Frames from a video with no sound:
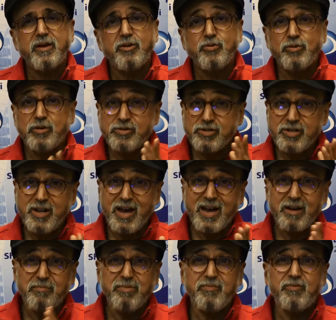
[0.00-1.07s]

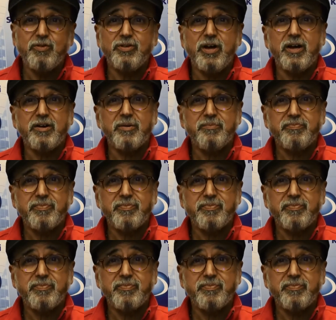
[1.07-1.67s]
2009, before that,